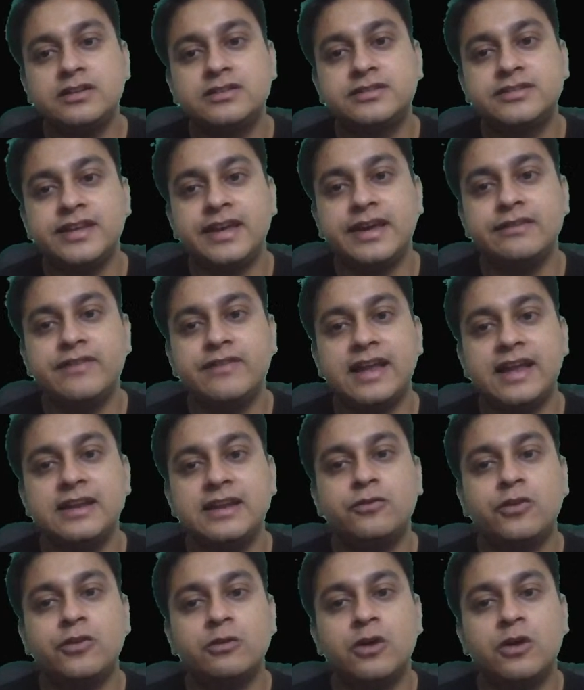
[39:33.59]
Same value
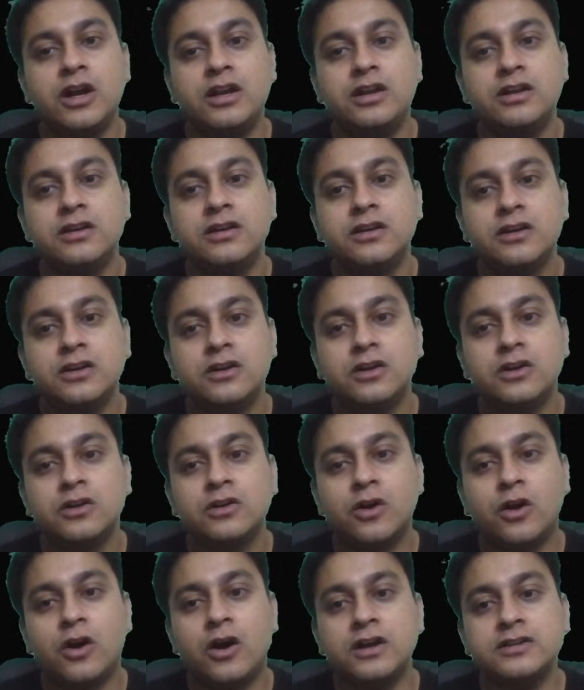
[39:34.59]
for what?
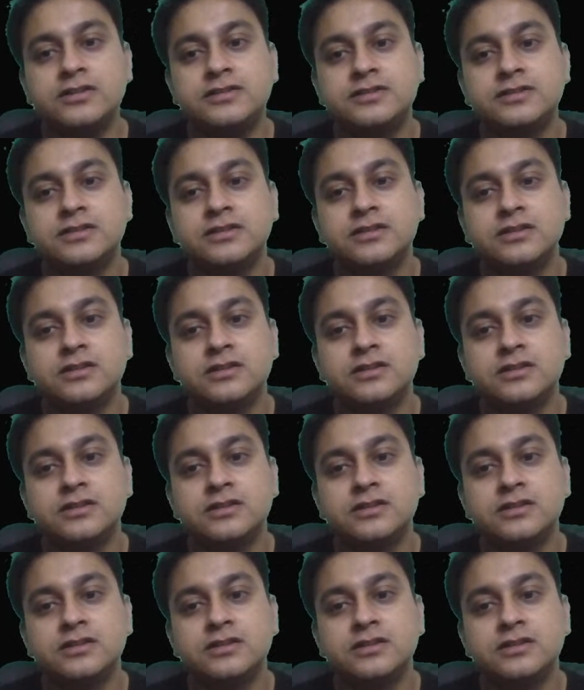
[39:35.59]
Cos.